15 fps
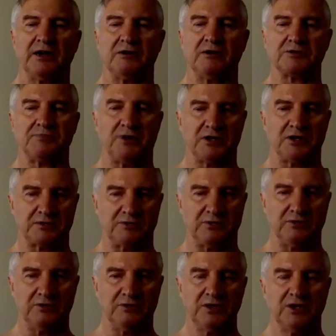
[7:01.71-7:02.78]
possible
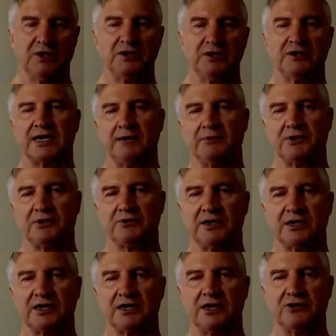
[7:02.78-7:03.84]
to come into our
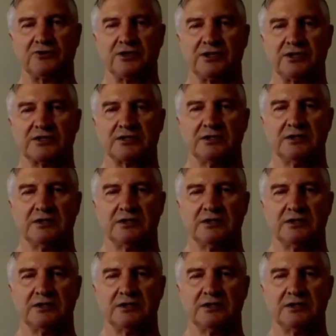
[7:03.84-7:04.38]
countries